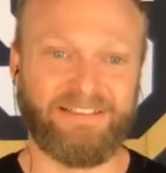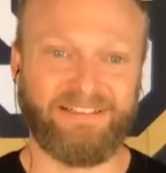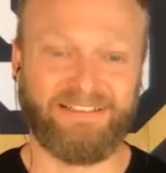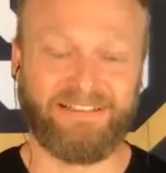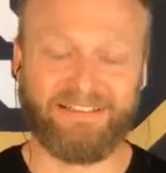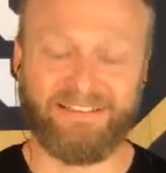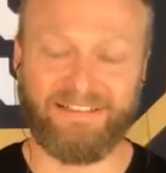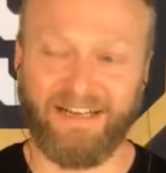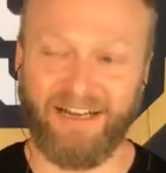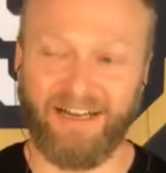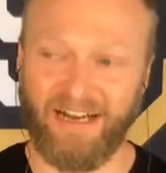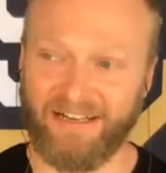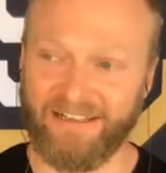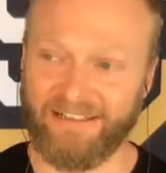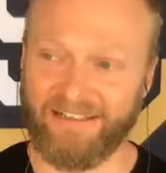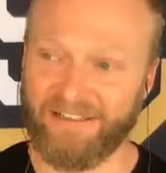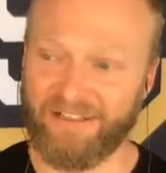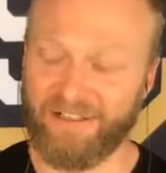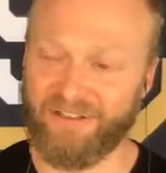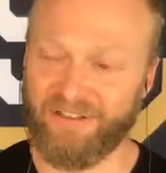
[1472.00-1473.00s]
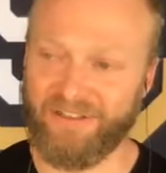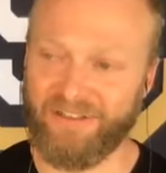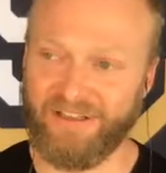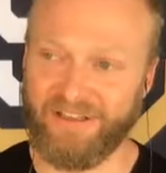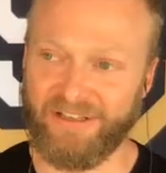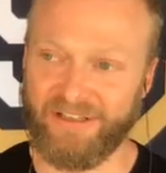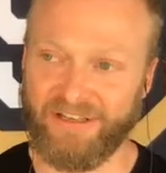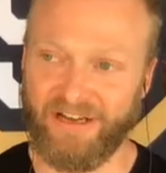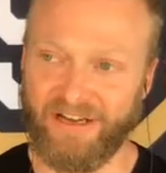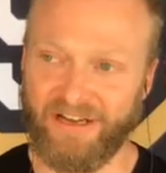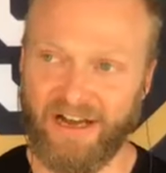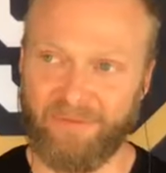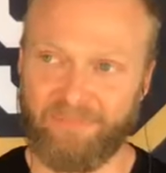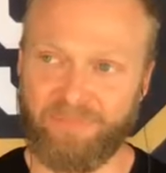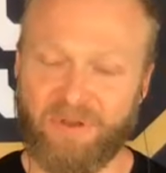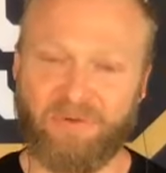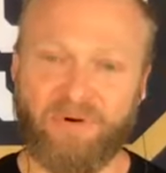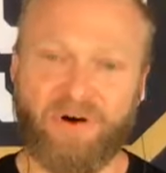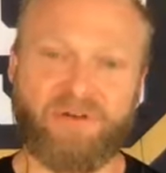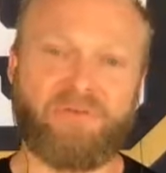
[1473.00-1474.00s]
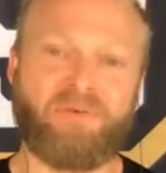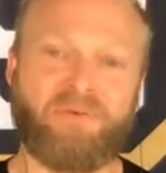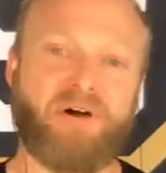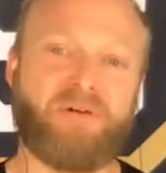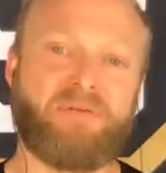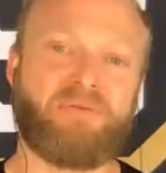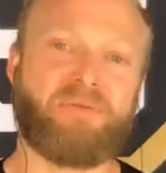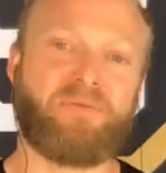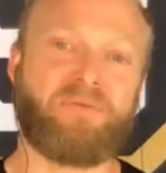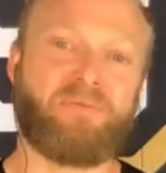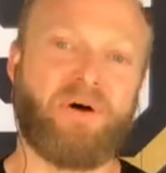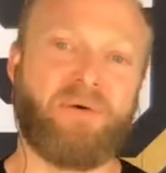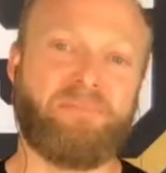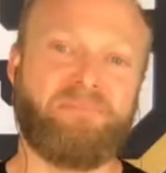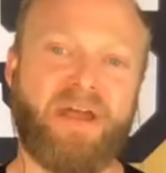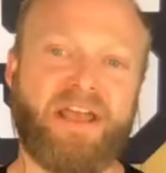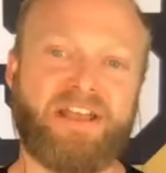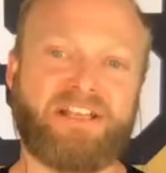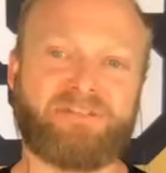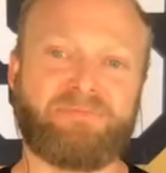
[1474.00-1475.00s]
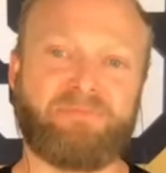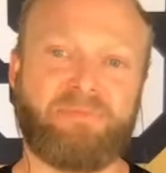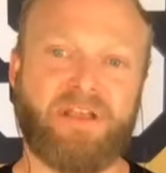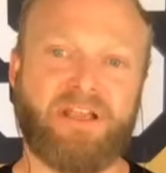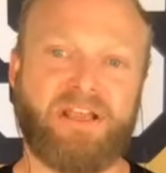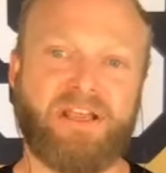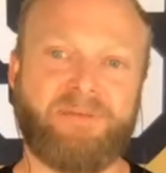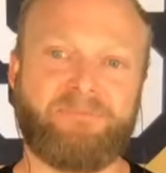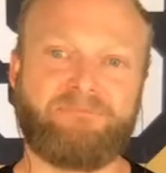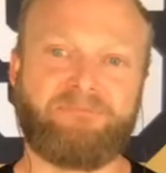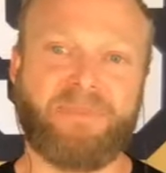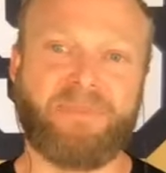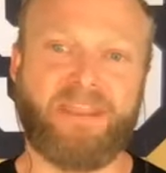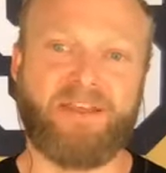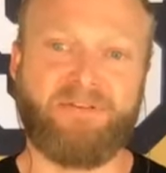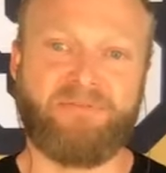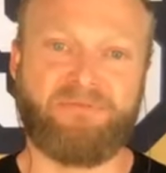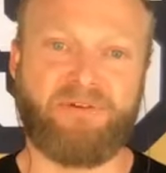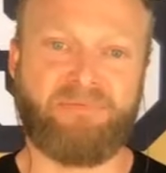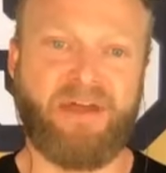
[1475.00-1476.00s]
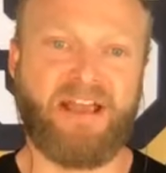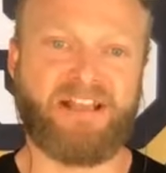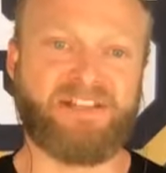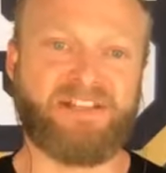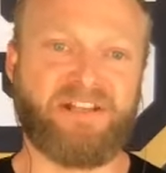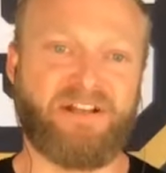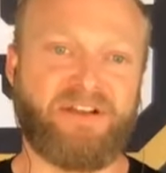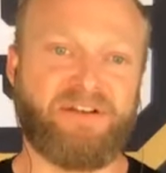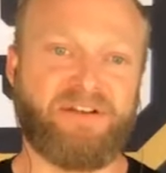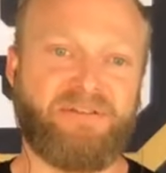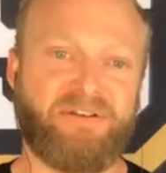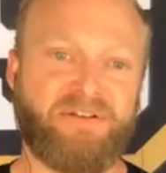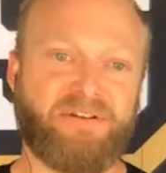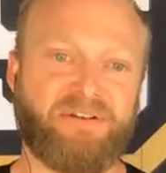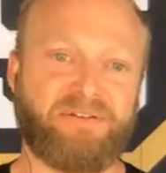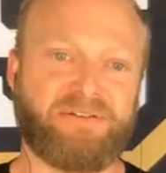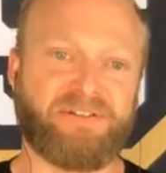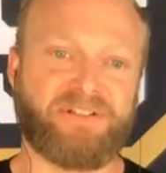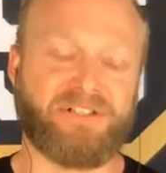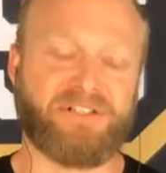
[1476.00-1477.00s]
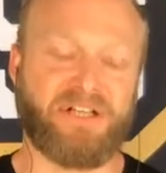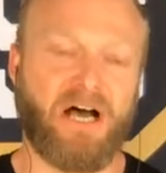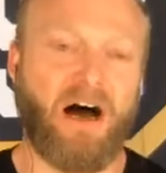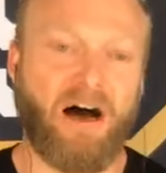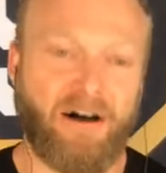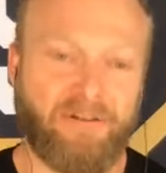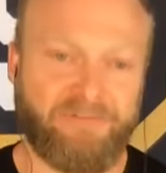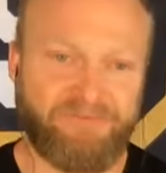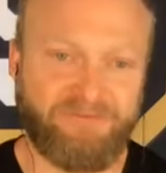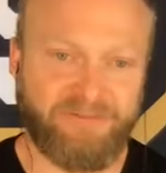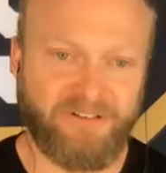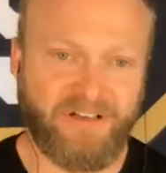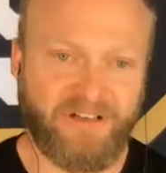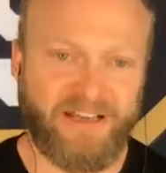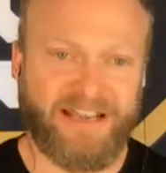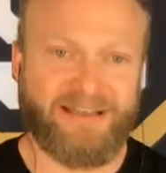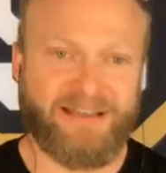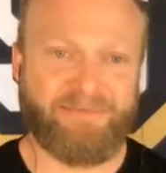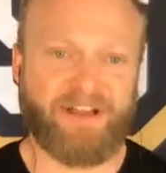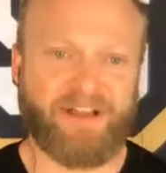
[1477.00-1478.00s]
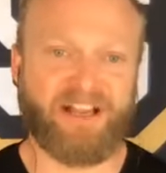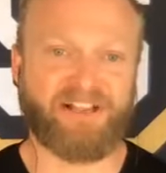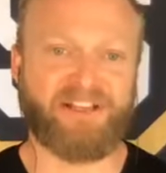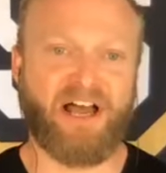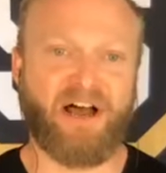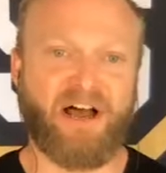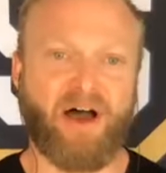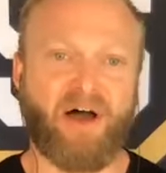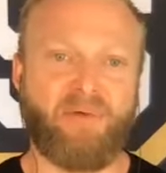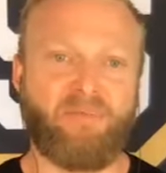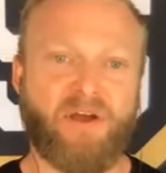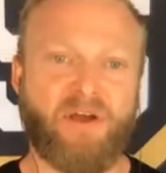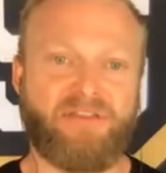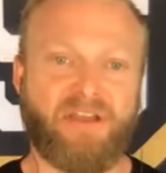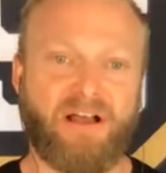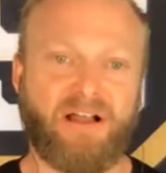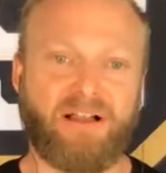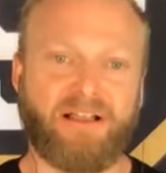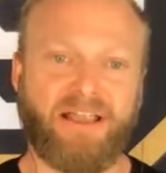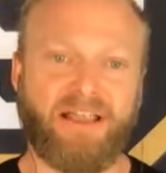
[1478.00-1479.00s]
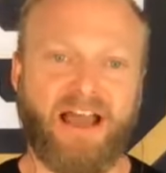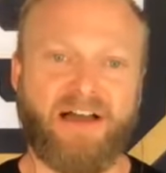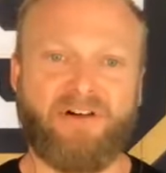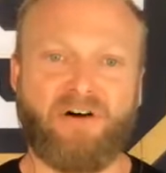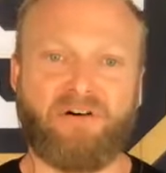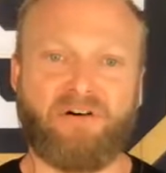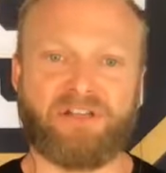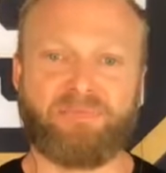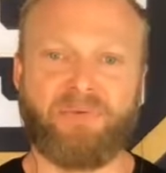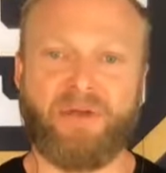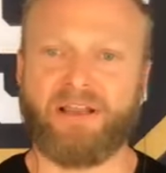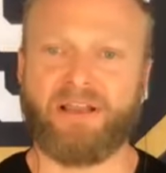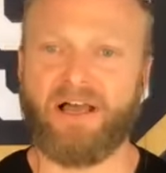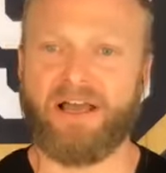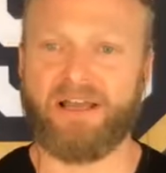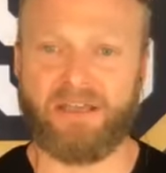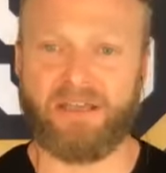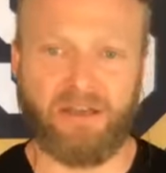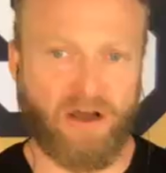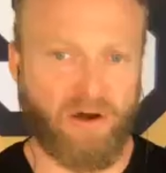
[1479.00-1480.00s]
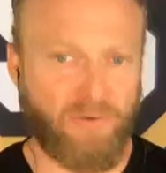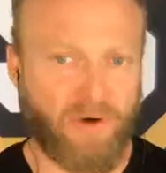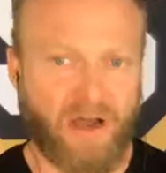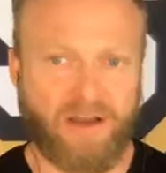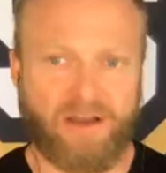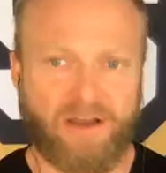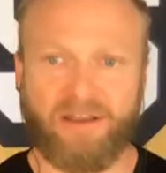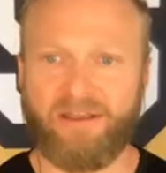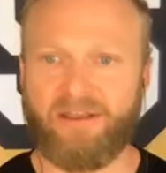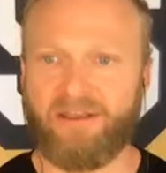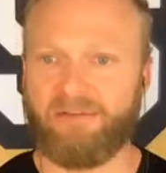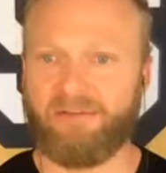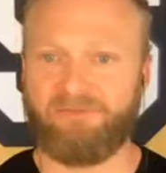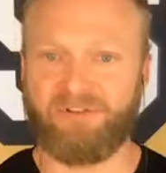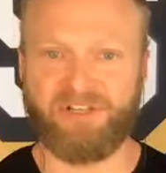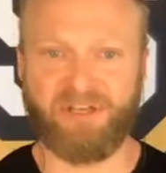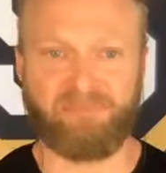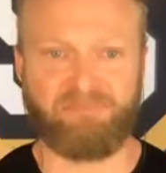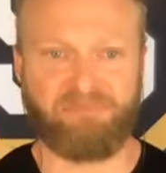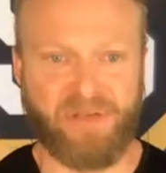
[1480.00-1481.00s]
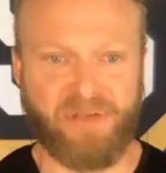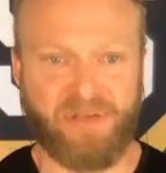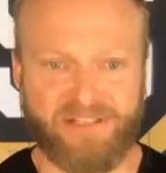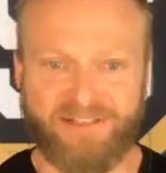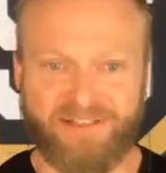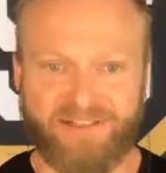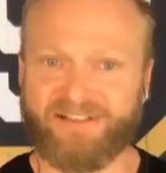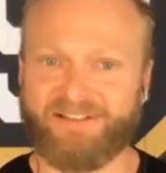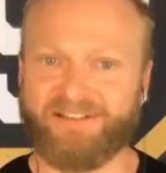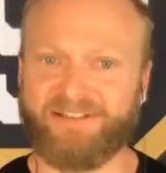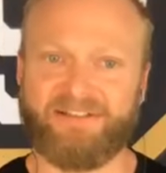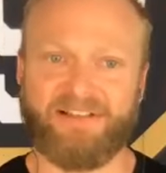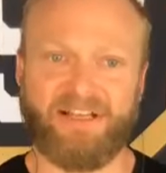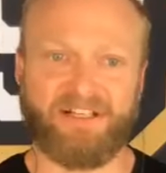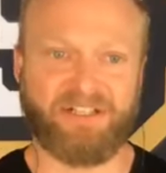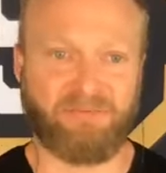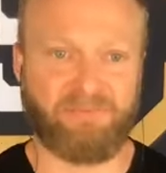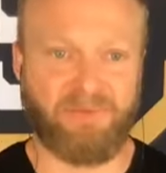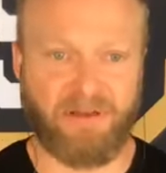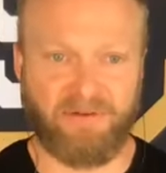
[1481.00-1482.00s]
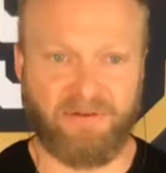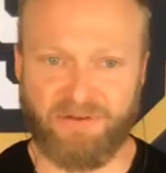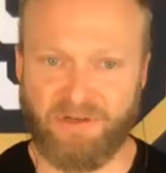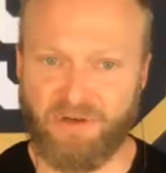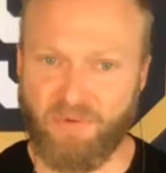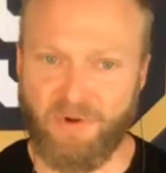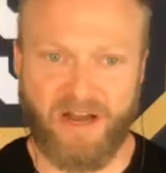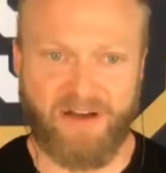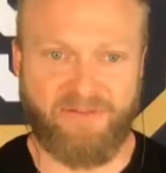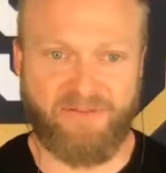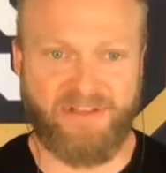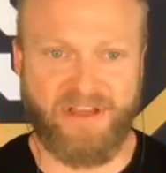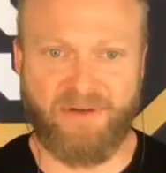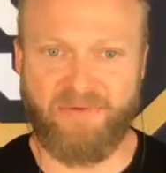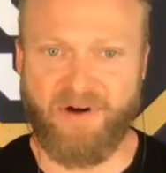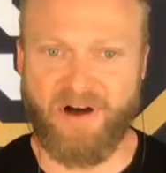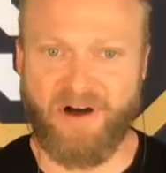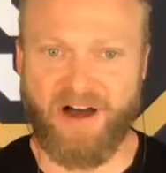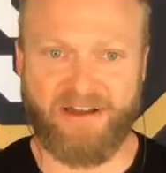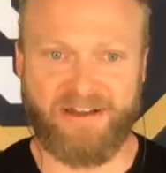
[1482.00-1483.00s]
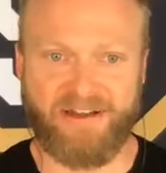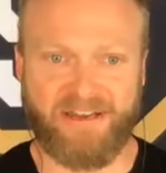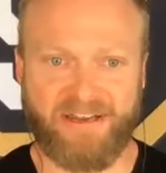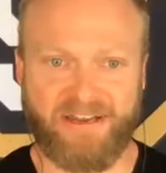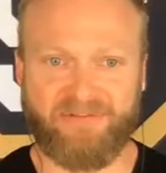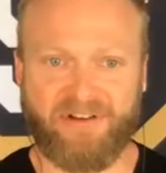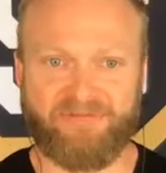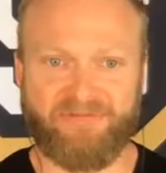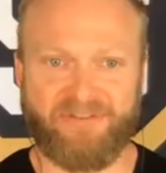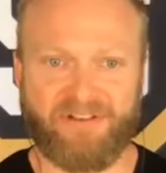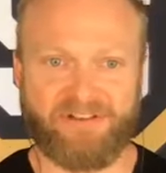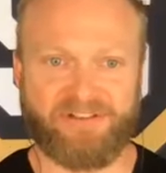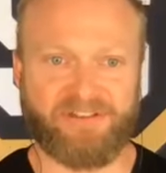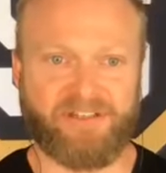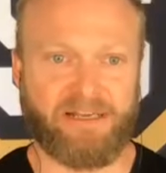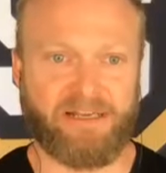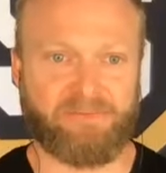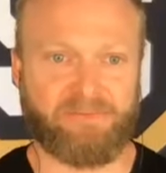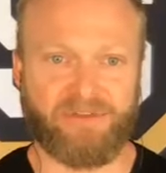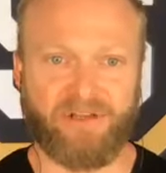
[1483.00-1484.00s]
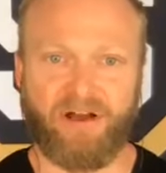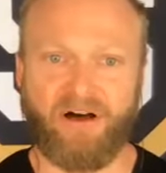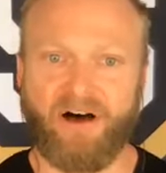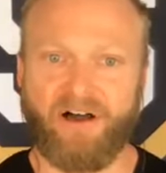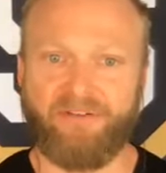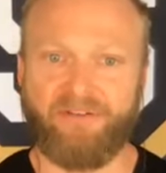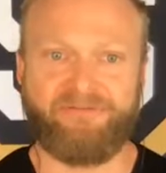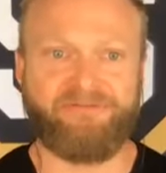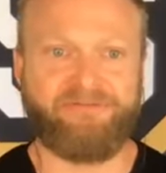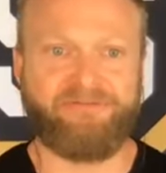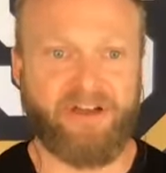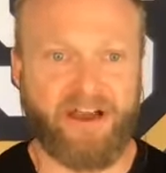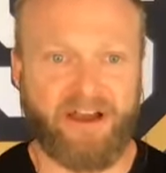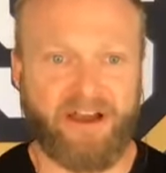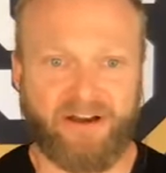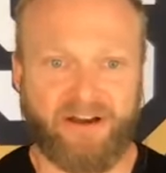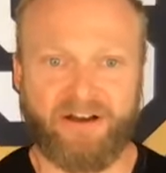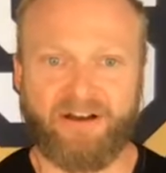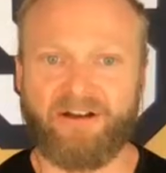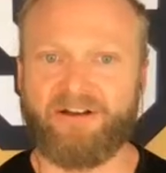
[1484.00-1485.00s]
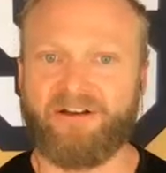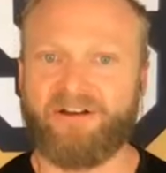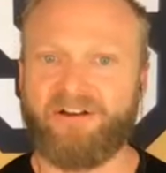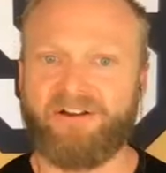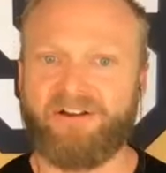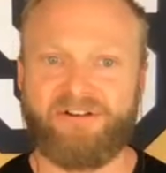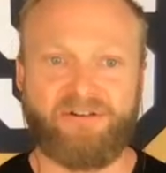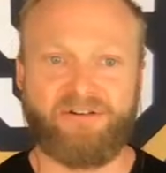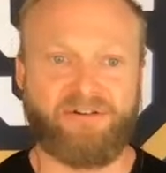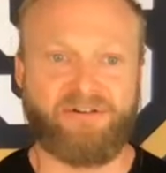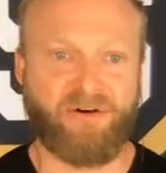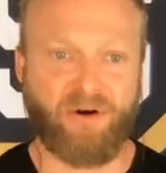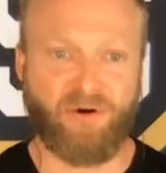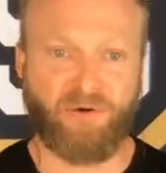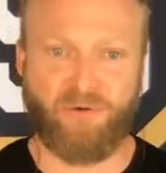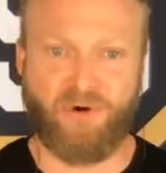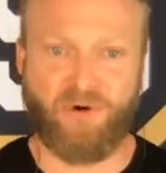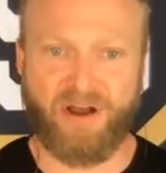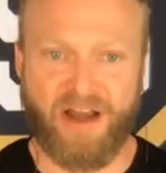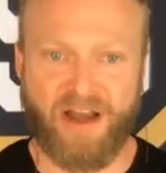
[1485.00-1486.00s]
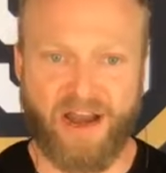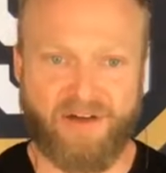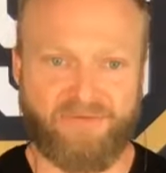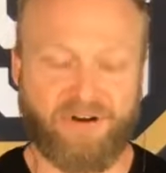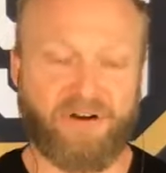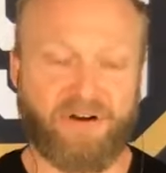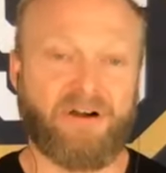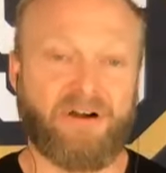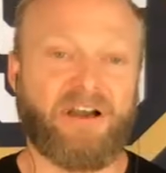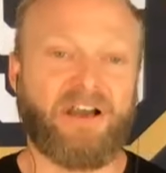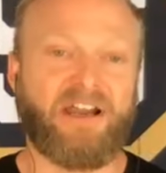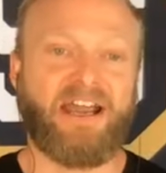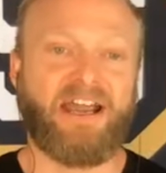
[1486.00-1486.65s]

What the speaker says: Yeah. What makes it tough, because I'm with, like, I've always been like, you know what? If it's a business, then they should be able to do whatever they want, even if it seems unfair or whatever.